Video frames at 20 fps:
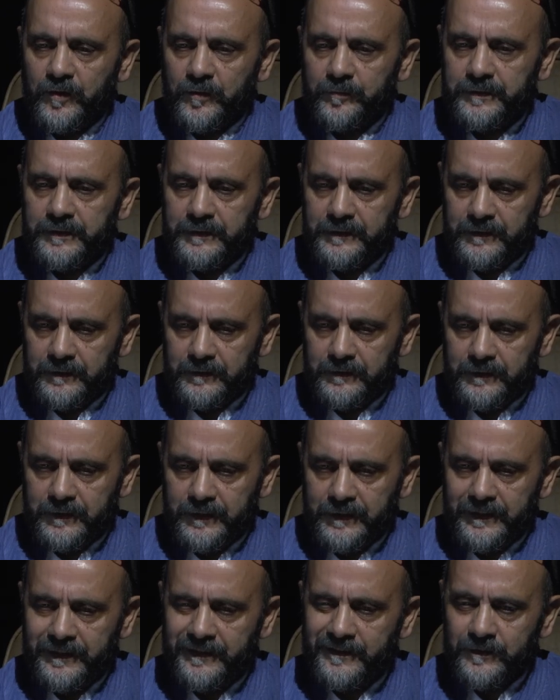of the
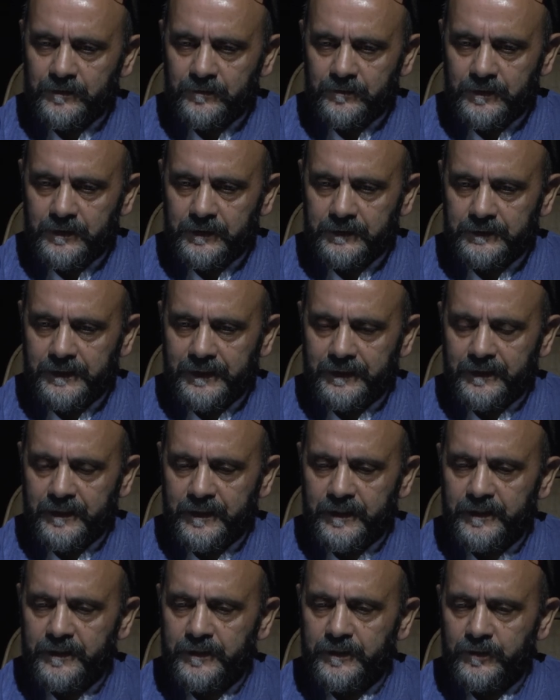later work than
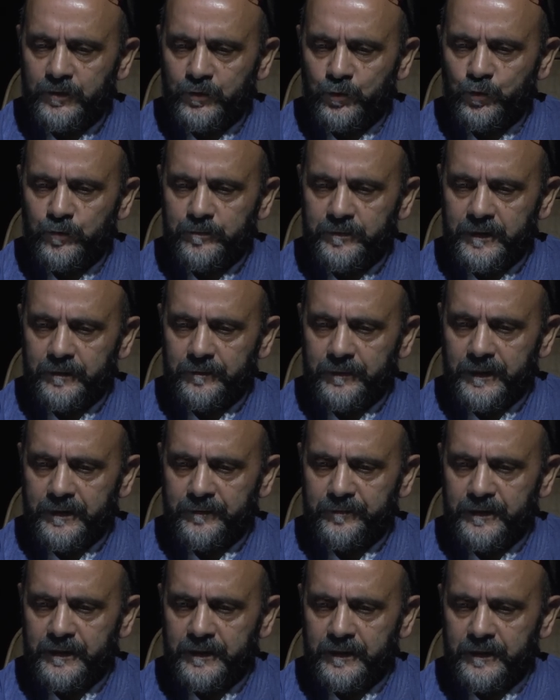92,
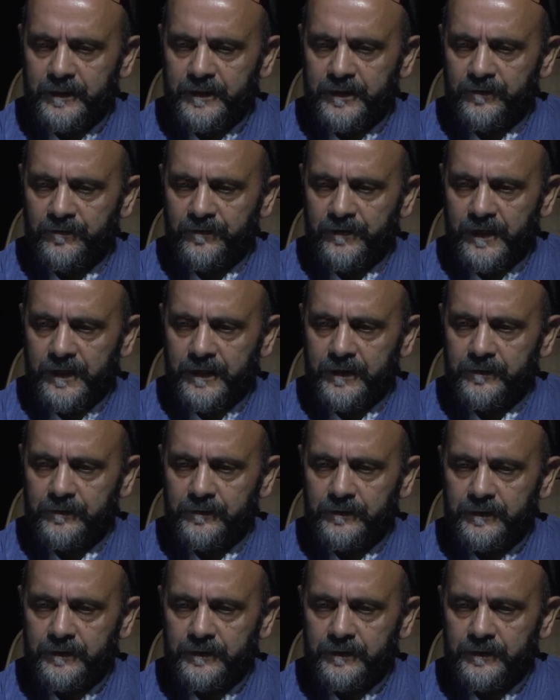maybe 95.